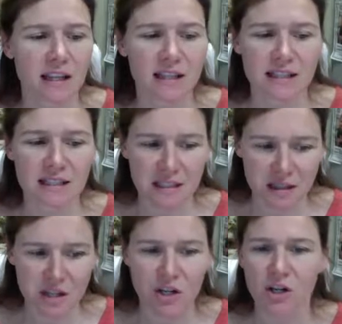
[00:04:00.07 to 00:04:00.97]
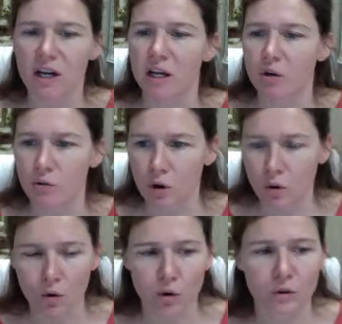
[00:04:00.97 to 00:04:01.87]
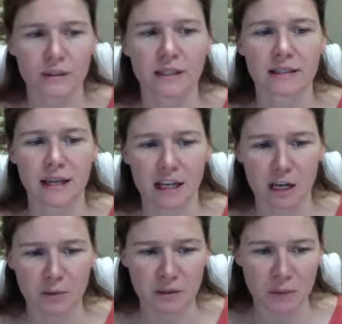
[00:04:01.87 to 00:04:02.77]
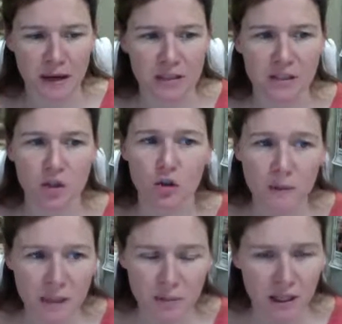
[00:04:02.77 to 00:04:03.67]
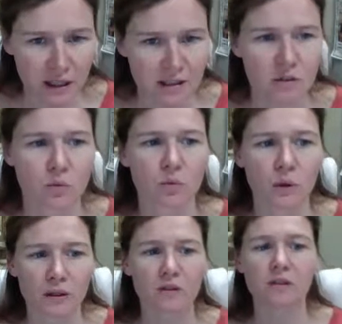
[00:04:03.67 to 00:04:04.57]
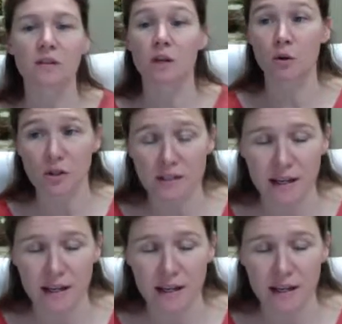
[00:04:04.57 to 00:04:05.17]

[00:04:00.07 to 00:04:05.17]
let it sit there and grow old and take up space. Too many plugins will slow your